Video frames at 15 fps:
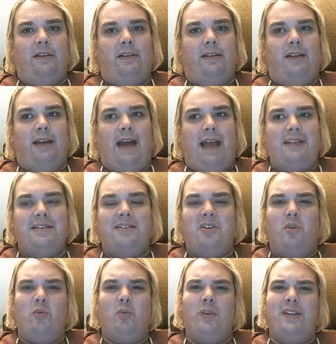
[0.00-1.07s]
I
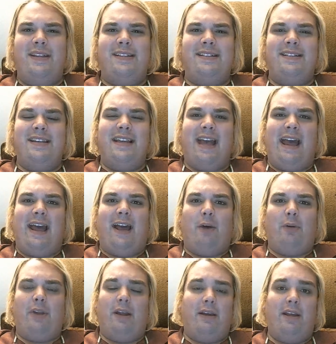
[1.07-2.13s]
don't really see how.
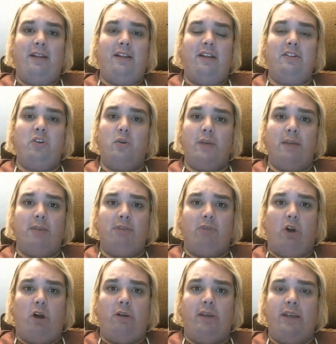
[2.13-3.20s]
And, I, and and don't get me
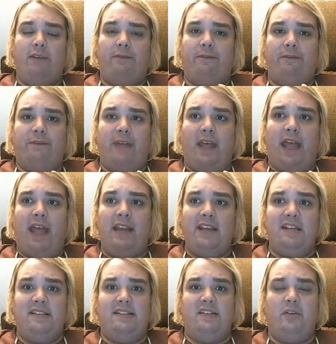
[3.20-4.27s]
wrong, if any
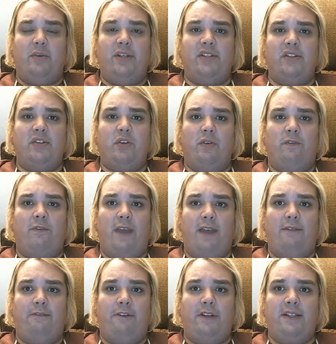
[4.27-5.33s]
series is your
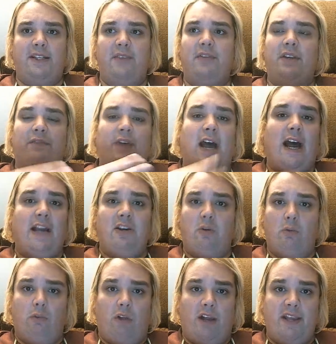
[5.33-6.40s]
favorite, even if I
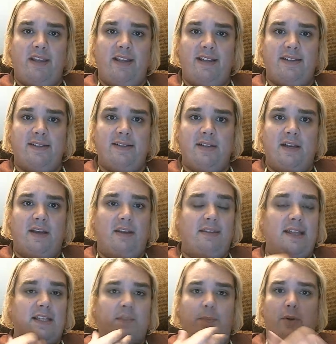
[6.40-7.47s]
don't like it,
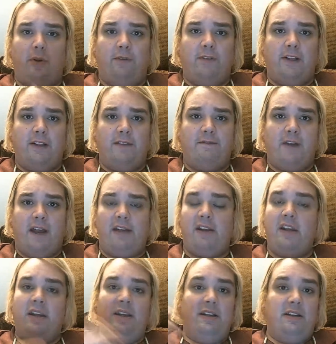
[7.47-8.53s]
that's perfectly fine.
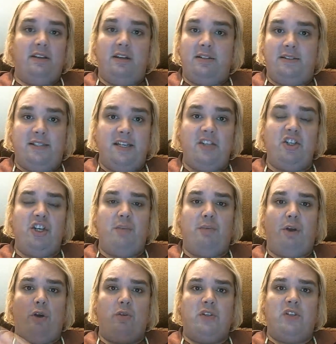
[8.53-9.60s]

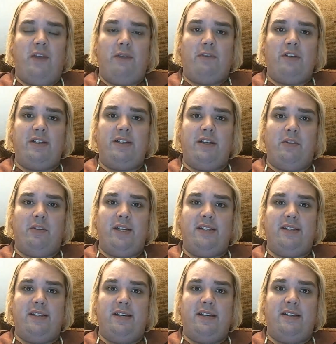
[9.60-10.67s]
Digibro's favorite
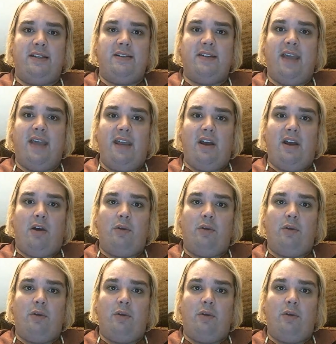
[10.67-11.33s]
series is K-On.